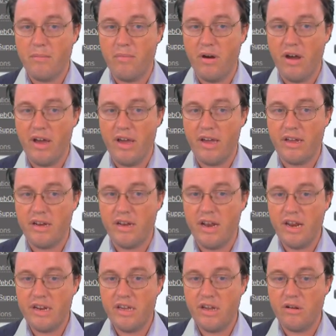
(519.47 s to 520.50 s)
by
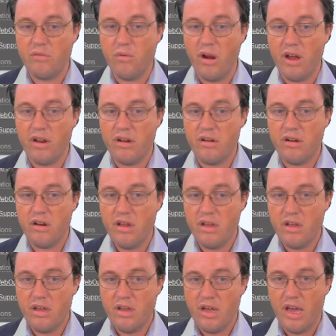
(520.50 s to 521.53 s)
letting it run
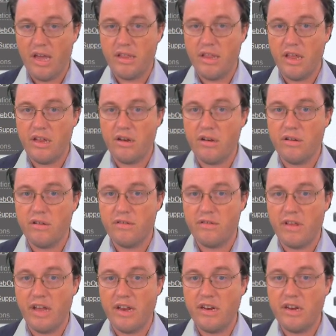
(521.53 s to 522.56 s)
and then
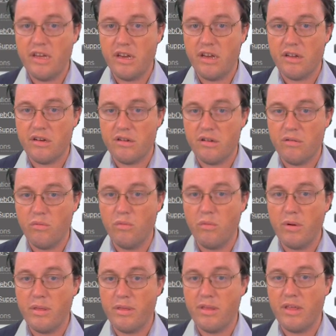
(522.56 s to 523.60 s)
sending it
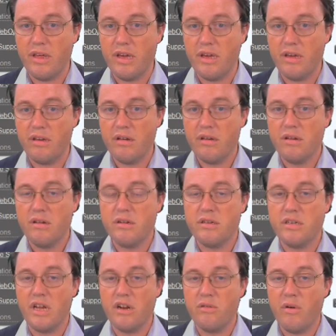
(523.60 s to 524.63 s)
with the
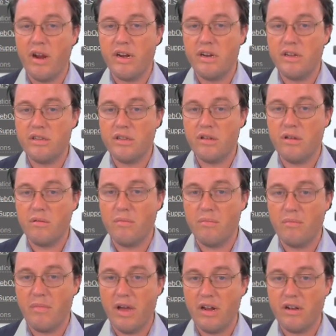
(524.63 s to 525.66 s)
generating the
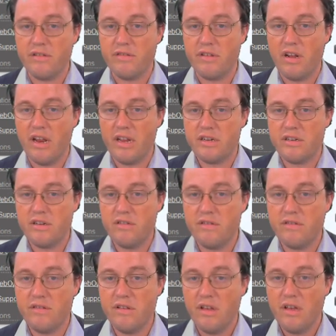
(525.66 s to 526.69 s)
mailer
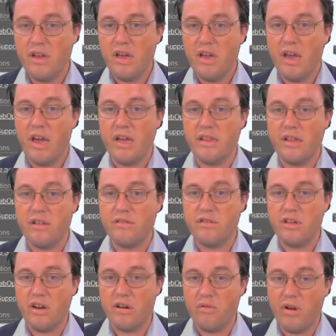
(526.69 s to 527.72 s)
selections and then
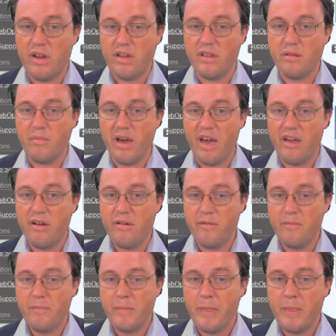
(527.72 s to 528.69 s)
generating the mail.